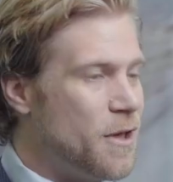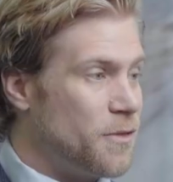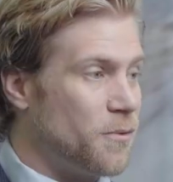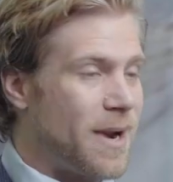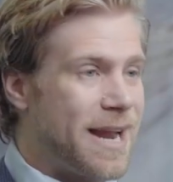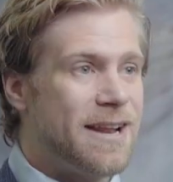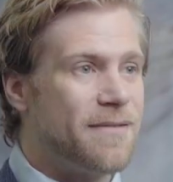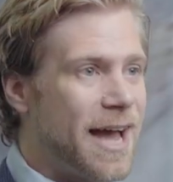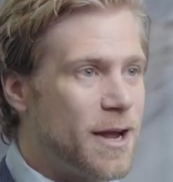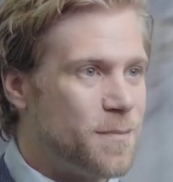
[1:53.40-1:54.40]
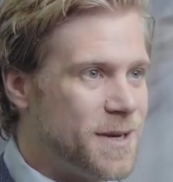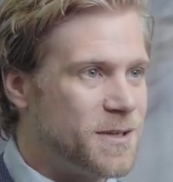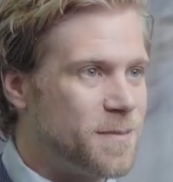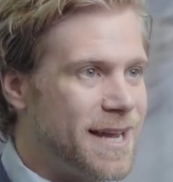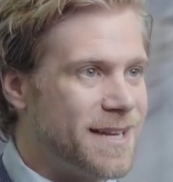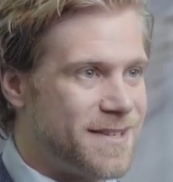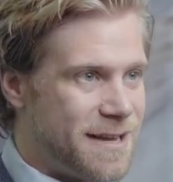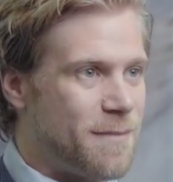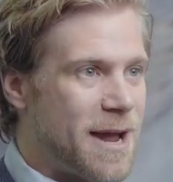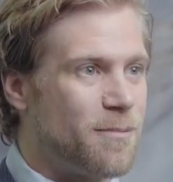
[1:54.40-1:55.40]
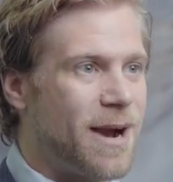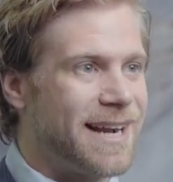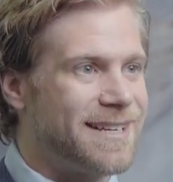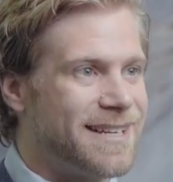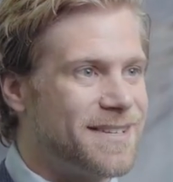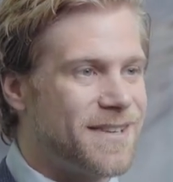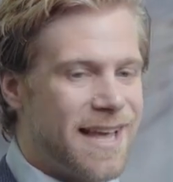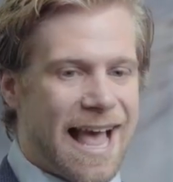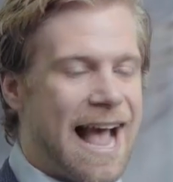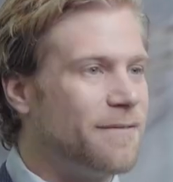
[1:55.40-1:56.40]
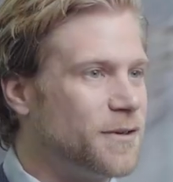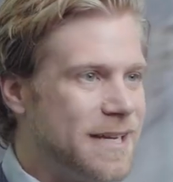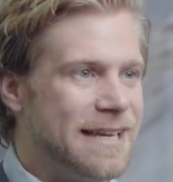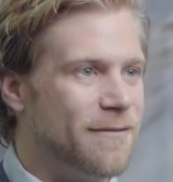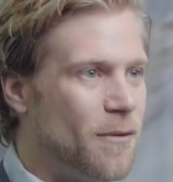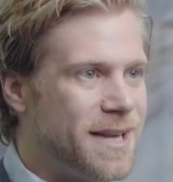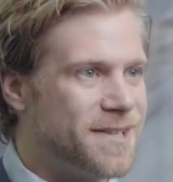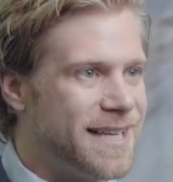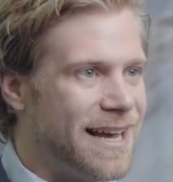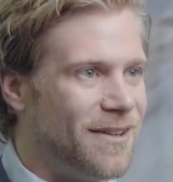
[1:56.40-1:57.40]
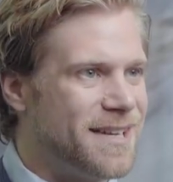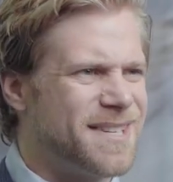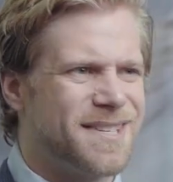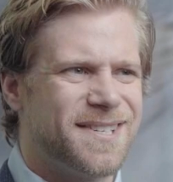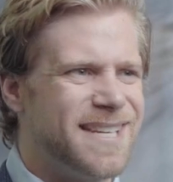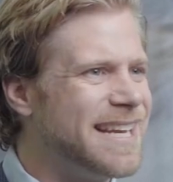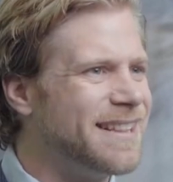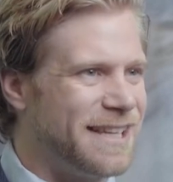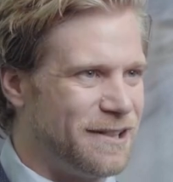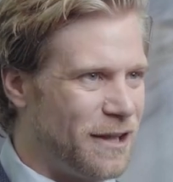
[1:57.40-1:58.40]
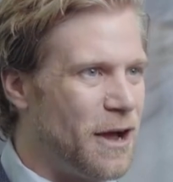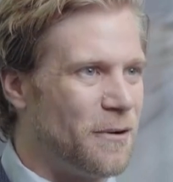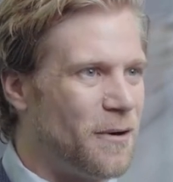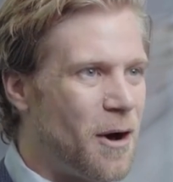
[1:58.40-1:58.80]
The rate of IOP spikes in my practice after EVO ICL is exceedingly low,